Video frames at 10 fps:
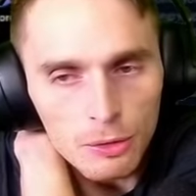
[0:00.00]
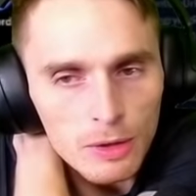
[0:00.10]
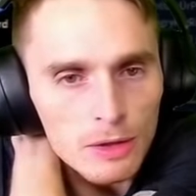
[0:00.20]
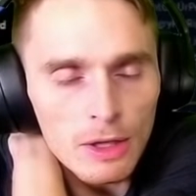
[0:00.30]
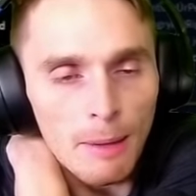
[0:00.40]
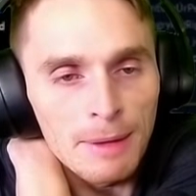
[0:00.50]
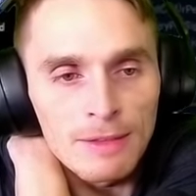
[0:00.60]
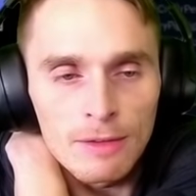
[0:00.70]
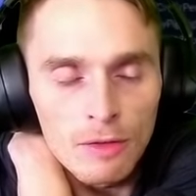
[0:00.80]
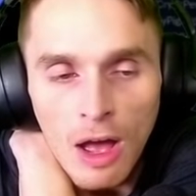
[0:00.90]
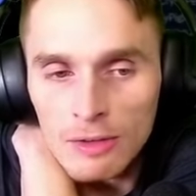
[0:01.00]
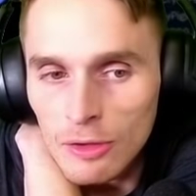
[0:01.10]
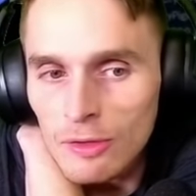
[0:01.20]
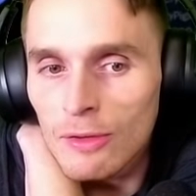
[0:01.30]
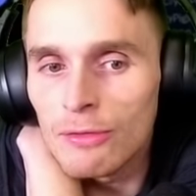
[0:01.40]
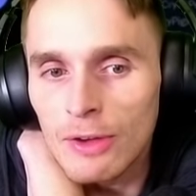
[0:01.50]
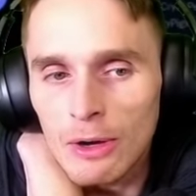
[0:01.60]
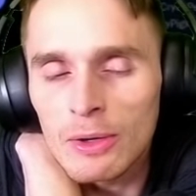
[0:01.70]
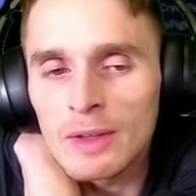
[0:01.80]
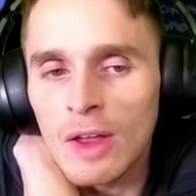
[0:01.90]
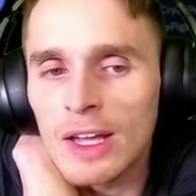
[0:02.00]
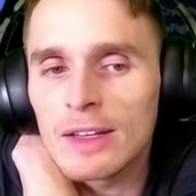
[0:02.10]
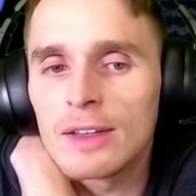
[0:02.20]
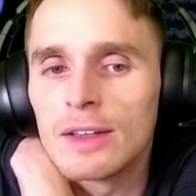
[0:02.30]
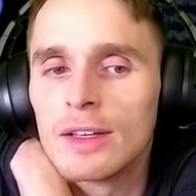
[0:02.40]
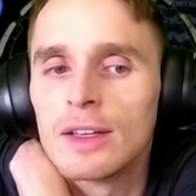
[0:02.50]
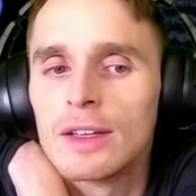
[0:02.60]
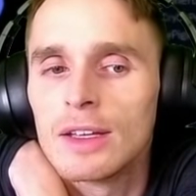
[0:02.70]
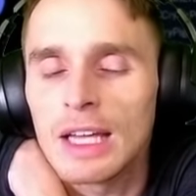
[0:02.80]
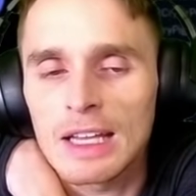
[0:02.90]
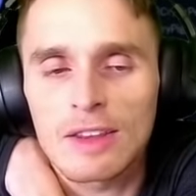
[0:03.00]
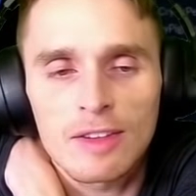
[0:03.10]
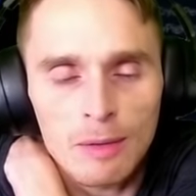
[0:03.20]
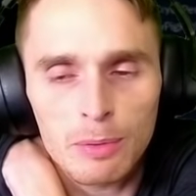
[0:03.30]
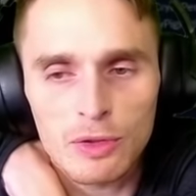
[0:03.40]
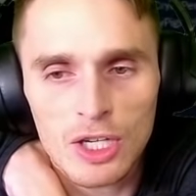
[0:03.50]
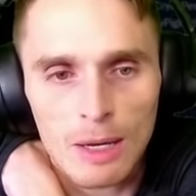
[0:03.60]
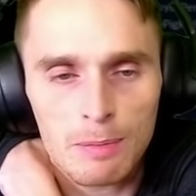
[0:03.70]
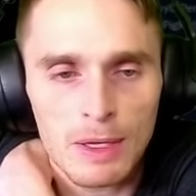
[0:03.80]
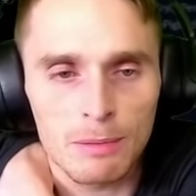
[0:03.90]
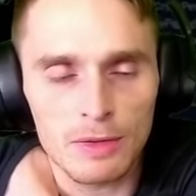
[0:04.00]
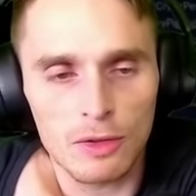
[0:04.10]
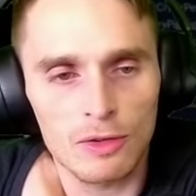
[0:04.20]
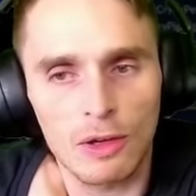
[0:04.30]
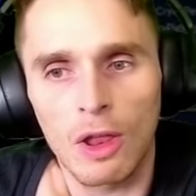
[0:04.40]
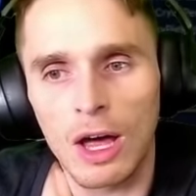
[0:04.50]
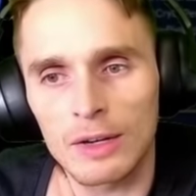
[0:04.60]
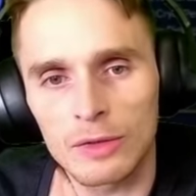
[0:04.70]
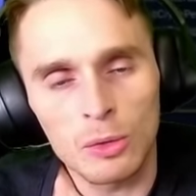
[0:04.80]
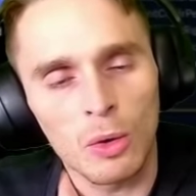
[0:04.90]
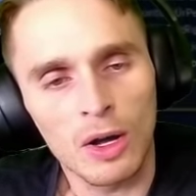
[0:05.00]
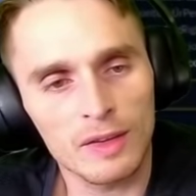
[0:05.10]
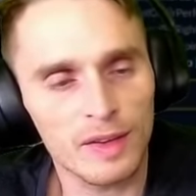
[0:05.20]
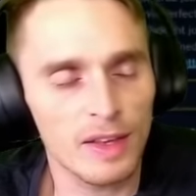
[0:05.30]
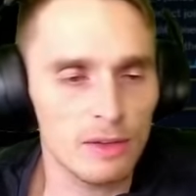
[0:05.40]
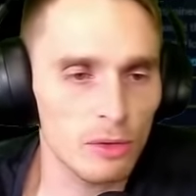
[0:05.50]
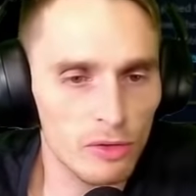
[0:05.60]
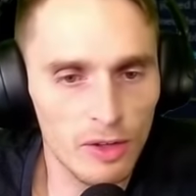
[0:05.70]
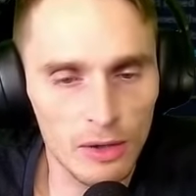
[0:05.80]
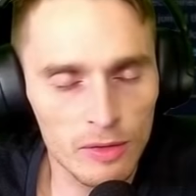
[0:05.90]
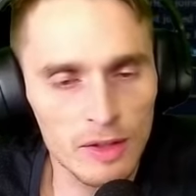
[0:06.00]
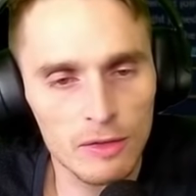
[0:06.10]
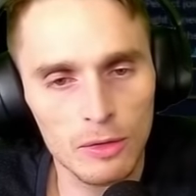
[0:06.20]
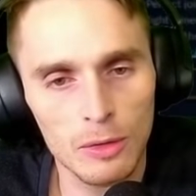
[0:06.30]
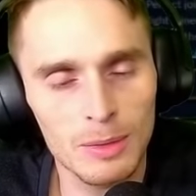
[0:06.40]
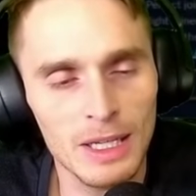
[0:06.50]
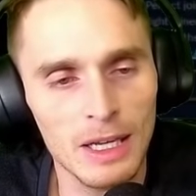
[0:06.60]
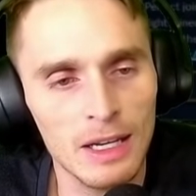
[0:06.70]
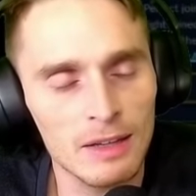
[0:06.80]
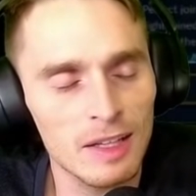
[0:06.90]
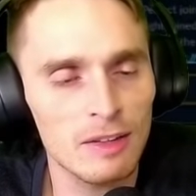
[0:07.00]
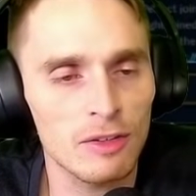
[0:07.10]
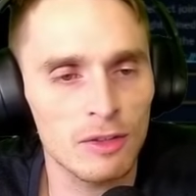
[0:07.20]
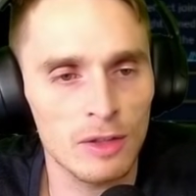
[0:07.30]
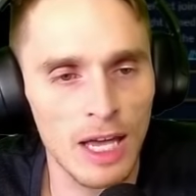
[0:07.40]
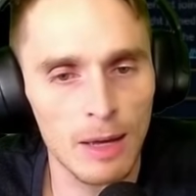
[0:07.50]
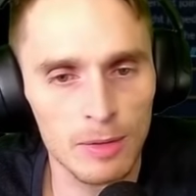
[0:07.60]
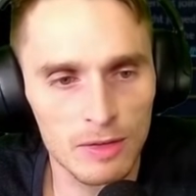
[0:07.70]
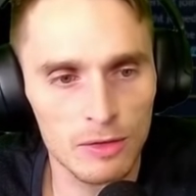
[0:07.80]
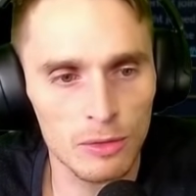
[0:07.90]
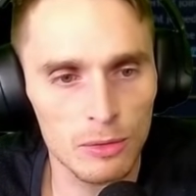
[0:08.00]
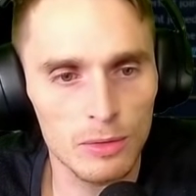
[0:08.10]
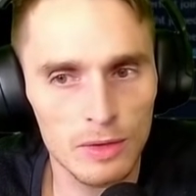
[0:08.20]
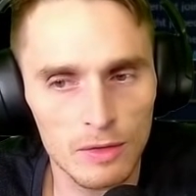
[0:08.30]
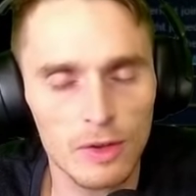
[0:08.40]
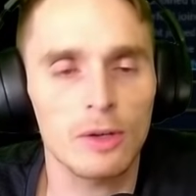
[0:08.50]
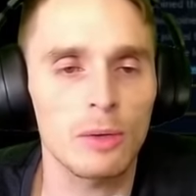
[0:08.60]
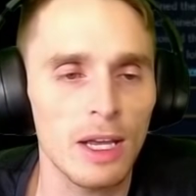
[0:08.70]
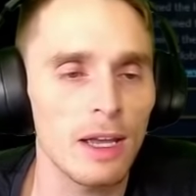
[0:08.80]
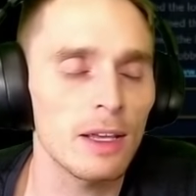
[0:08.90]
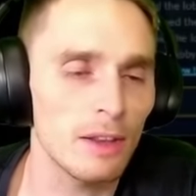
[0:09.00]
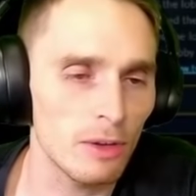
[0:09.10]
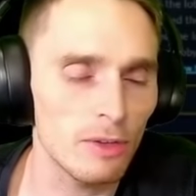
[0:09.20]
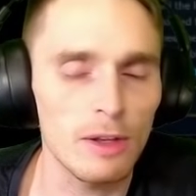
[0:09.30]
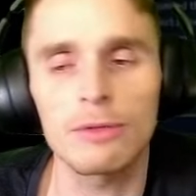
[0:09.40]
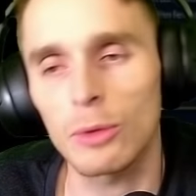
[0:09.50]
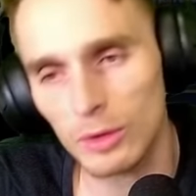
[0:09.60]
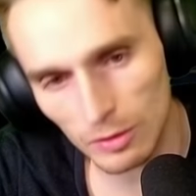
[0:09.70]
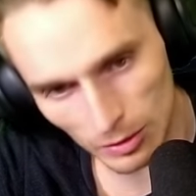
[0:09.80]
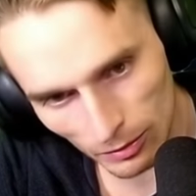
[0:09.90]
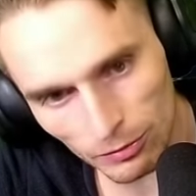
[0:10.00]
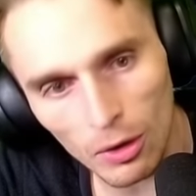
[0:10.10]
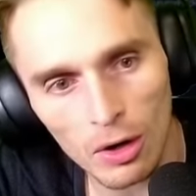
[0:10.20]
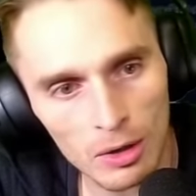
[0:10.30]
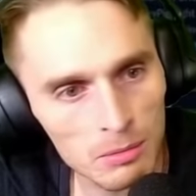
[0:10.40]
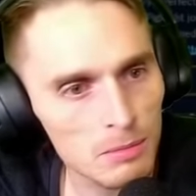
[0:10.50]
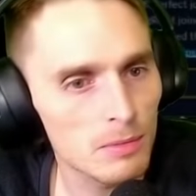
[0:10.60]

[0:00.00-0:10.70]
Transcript: could, I mean, Nocturne's a very like, it's a simple champion, but there's a lot of nuance and like little subtleties to him. And it teaches good habits too. It's like, okay, like you said, focus on the farm.